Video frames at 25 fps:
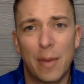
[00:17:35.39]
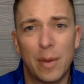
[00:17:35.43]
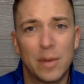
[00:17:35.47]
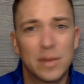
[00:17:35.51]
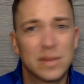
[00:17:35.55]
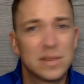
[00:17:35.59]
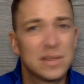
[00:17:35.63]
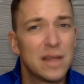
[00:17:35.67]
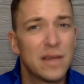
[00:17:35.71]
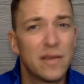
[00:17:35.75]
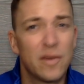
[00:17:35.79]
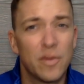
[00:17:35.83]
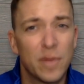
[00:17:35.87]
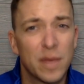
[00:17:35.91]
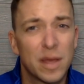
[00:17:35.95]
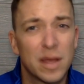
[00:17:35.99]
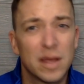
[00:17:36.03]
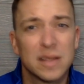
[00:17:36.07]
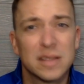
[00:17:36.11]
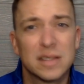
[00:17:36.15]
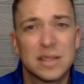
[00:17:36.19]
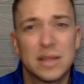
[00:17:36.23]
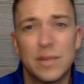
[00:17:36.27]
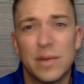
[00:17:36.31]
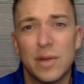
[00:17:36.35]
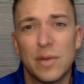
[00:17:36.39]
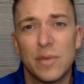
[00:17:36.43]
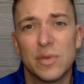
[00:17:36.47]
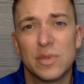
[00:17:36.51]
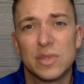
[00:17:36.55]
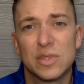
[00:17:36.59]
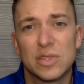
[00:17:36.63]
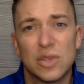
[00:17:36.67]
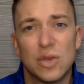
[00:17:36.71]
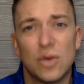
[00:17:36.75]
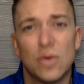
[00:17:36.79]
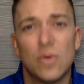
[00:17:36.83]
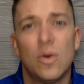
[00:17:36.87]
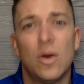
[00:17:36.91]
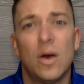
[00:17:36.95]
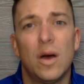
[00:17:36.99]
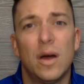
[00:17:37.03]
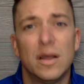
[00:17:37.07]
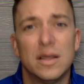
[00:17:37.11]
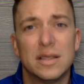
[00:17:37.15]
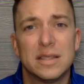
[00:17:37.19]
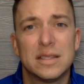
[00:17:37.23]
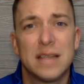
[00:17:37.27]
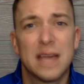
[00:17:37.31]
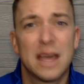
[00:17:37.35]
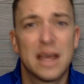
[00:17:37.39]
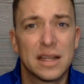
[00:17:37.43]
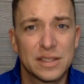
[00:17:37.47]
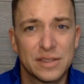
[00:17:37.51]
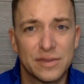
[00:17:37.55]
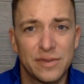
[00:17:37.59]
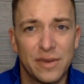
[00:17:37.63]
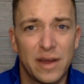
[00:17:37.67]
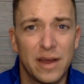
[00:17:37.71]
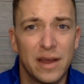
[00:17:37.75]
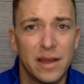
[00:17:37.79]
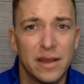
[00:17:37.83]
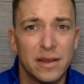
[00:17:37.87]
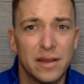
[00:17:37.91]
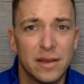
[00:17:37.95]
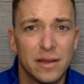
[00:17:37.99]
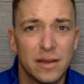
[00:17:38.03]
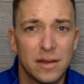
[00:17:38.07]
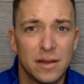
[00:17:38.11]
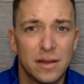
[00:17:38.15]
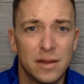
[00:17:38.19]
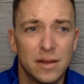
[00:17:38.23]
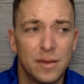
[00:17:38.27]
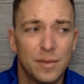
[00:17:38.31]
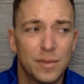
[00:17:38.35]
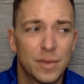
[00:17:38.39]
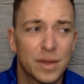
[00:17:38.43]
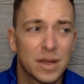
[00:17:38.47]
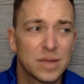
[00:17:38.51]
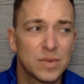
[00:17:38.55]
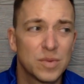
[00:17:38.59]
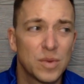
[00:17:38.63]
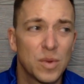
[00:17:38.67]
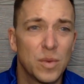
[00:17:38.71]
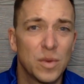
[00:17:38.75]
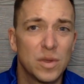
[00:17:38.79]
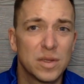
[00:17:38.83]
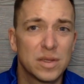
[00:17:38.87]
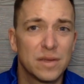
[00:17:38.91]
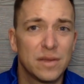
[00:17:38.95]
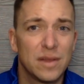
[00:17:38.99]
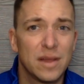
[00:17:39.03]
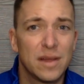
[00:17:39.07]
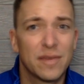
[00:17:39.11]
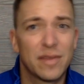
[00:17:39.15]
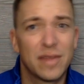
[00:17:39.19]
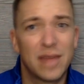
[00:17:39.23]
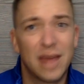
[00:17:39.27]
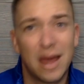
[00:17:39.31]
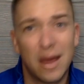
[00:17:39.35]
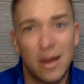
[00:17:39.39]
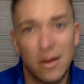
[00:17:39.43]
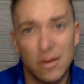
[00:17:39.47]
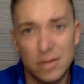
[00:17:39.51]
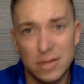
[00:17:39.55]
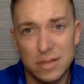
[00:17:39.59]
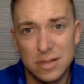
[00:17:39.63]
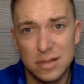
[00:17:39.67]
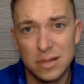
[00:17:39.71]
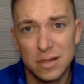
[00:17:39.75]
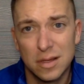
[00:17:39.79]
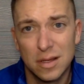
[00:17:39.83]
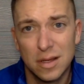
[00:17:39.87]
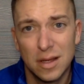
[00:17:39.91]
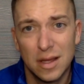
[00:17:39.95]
but it's never because somebody was so unsatisfied because we wouldn't have left the house.